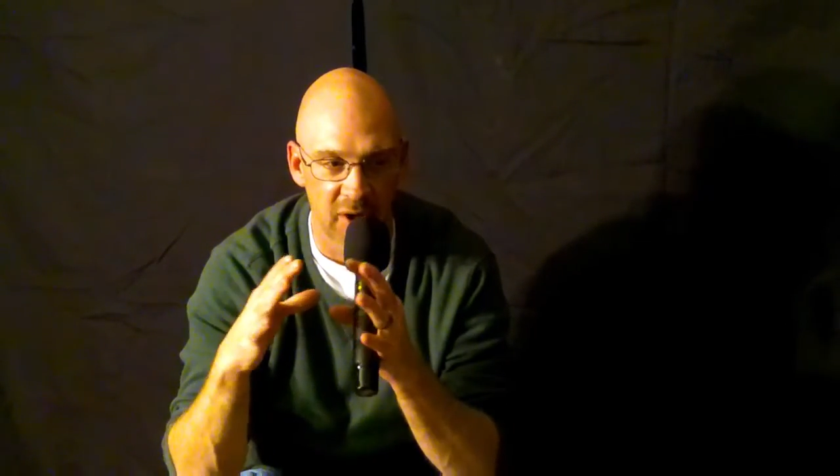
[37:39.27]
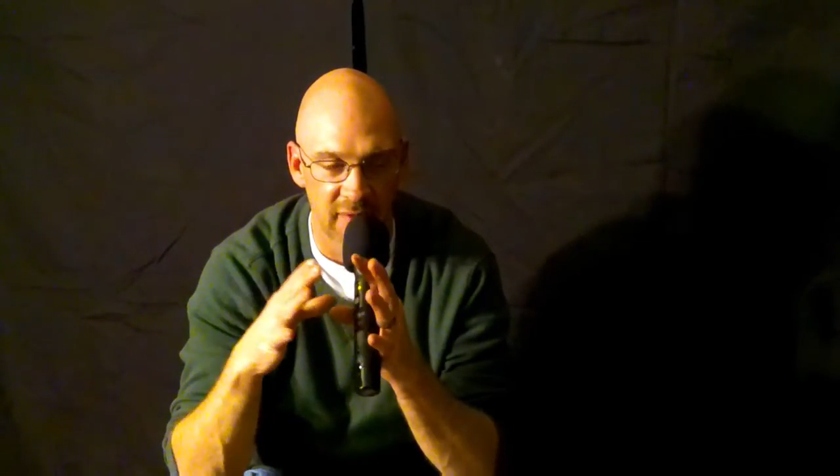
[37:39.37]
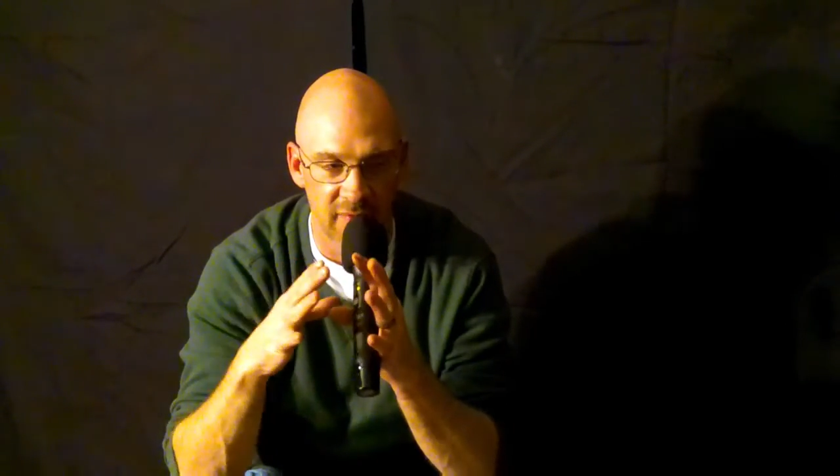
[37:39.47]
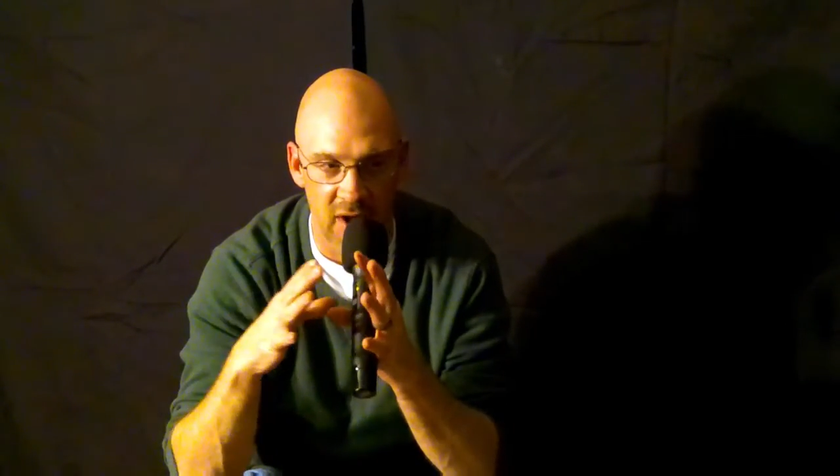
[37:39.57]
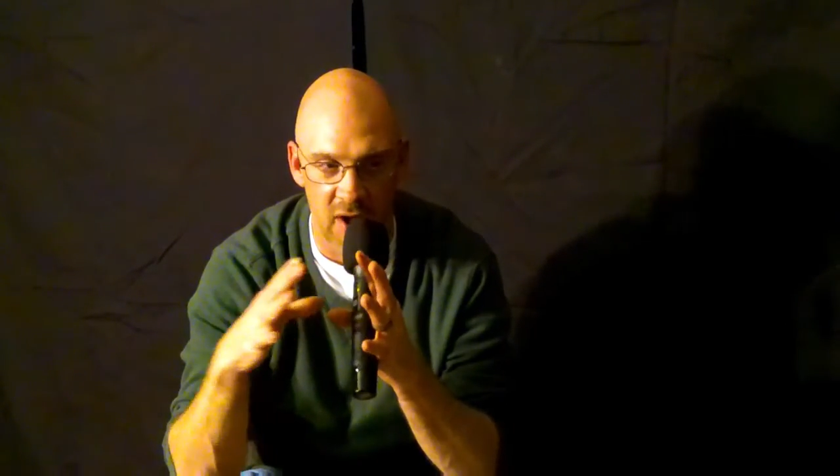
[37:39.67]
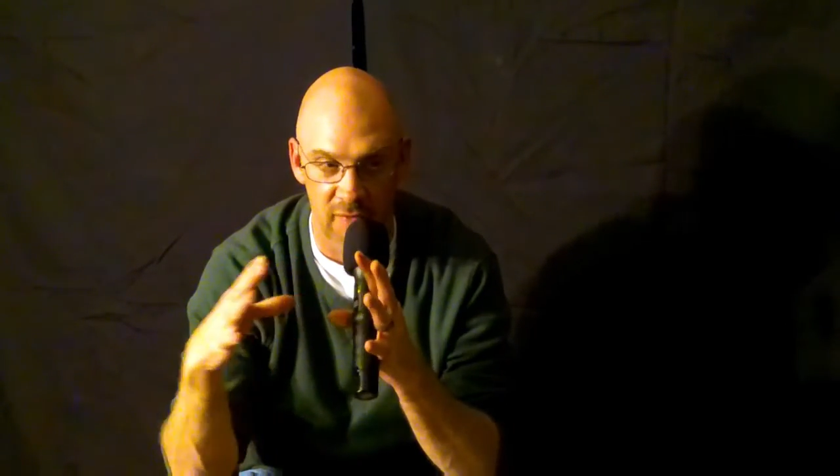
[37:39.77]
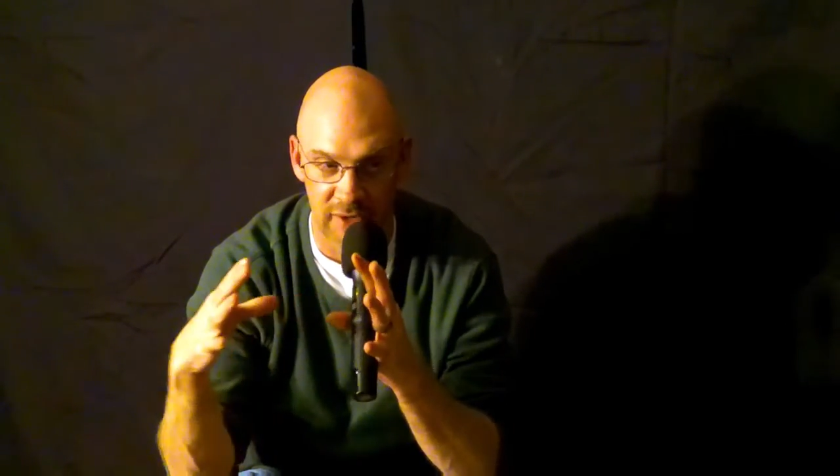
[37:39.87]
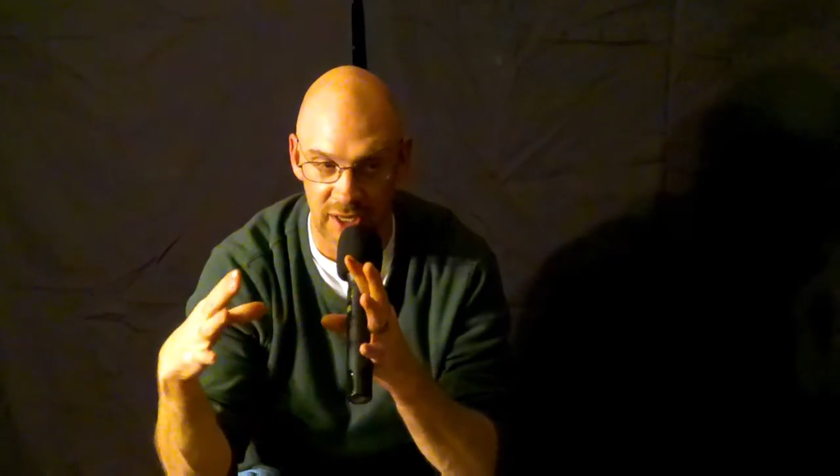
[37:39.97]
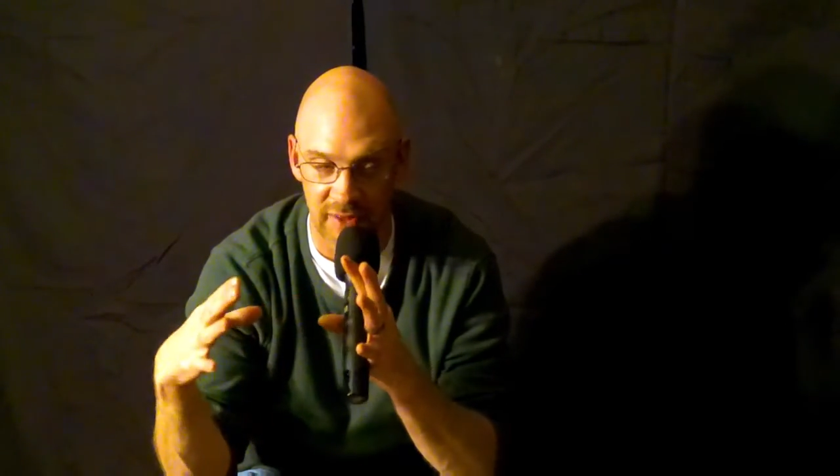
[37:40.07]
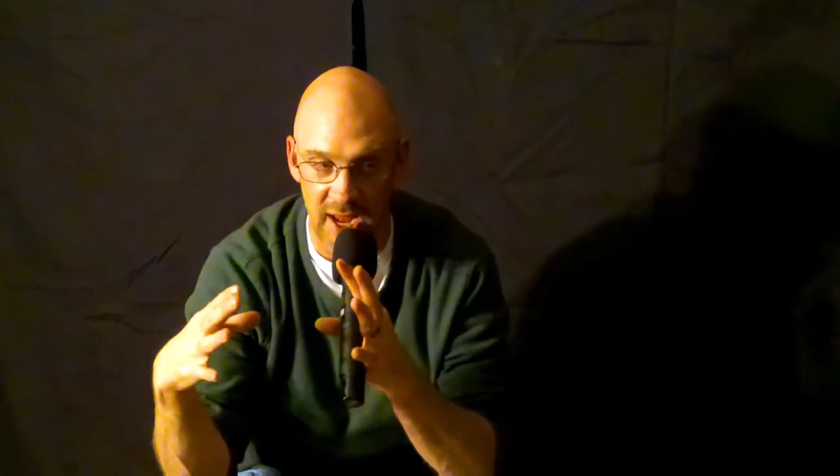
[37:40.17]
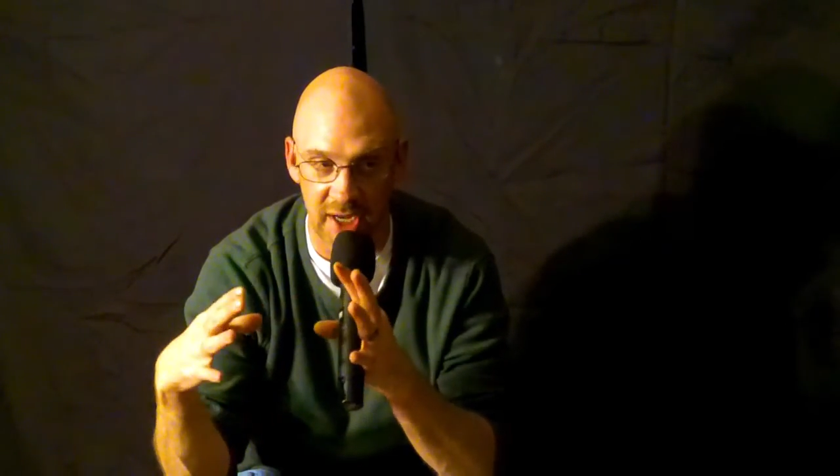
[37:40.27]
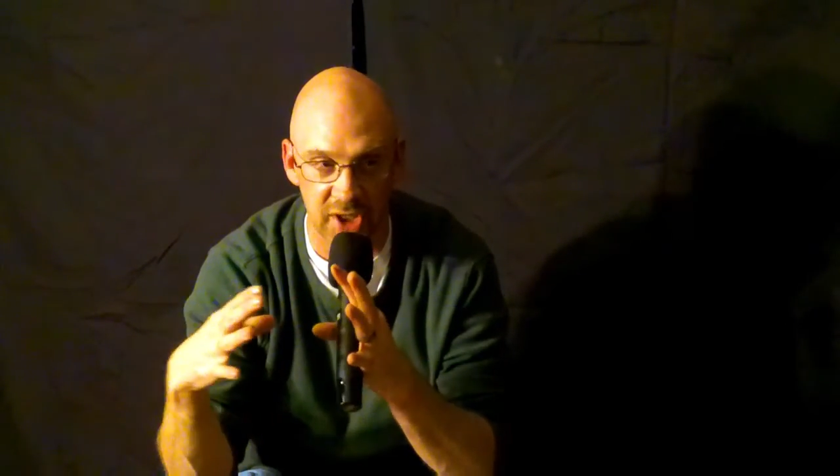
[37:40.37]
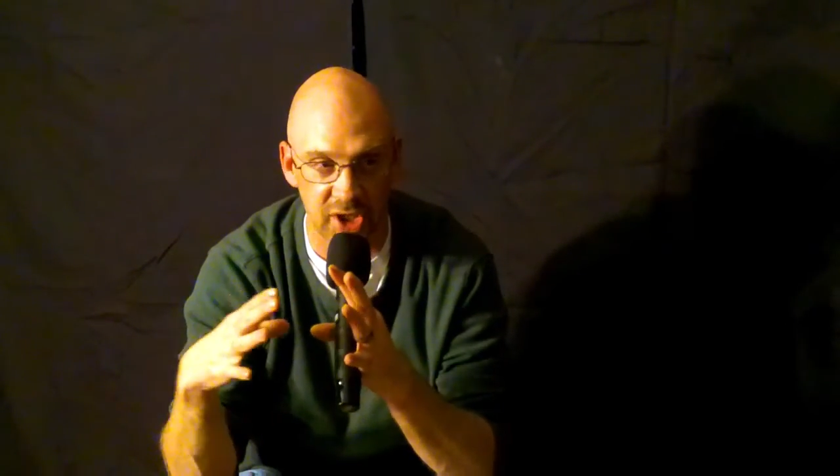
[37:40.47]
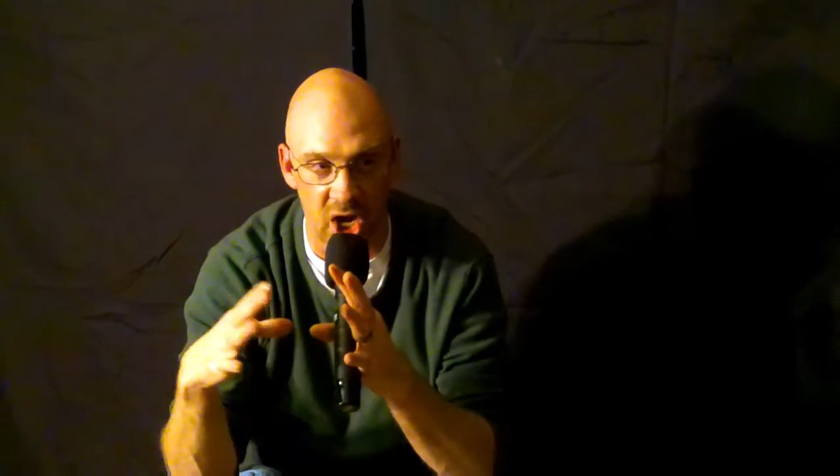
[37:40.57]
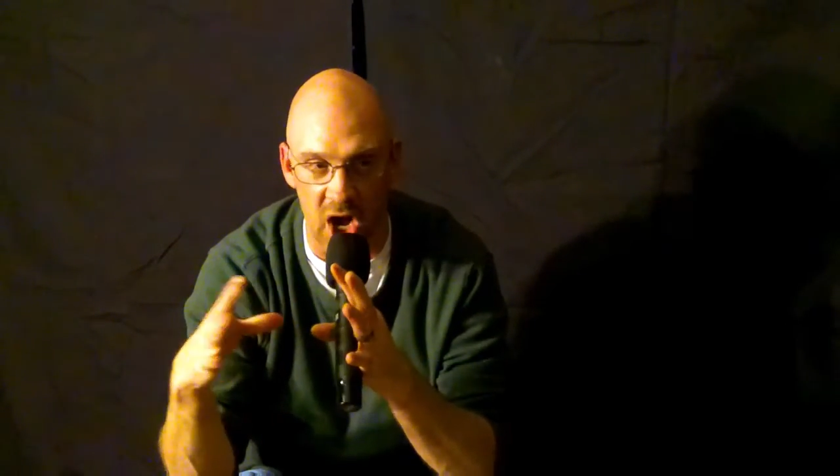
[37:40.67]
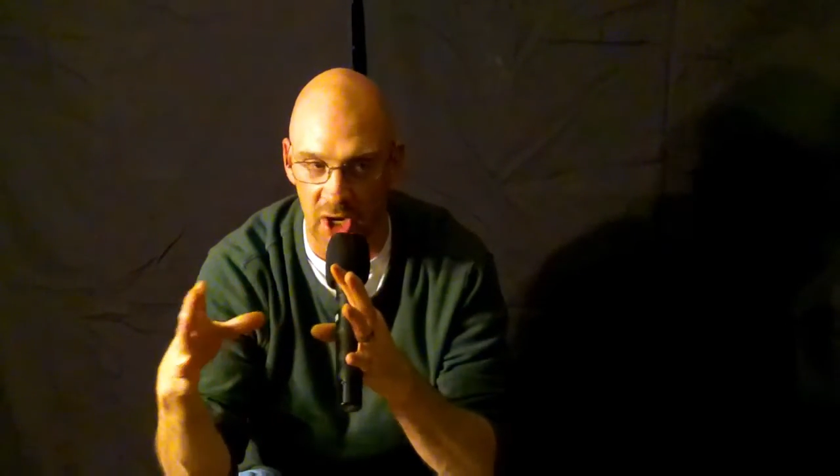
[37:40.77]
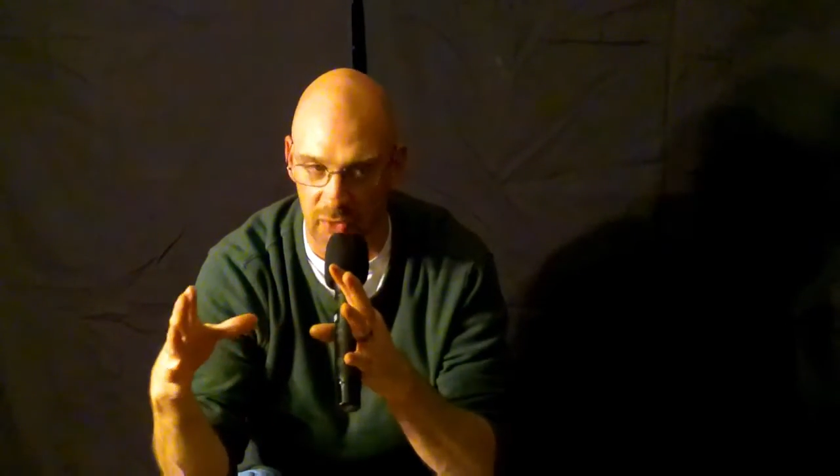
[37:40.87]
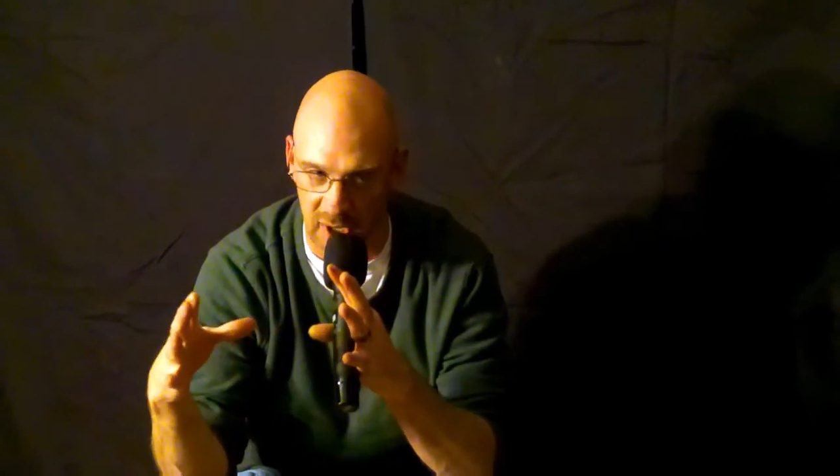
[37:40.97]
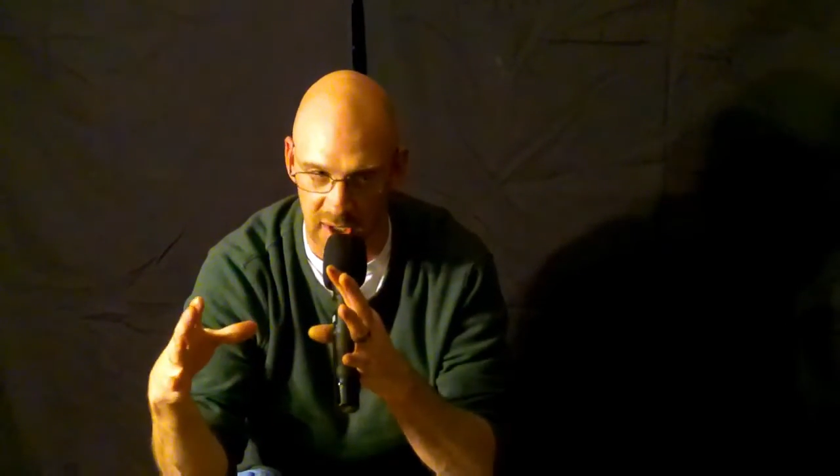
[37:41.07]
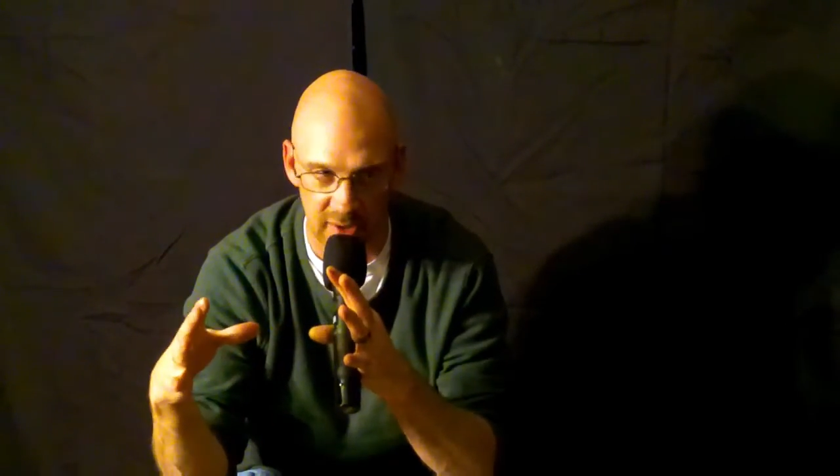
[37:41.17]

involved in that genre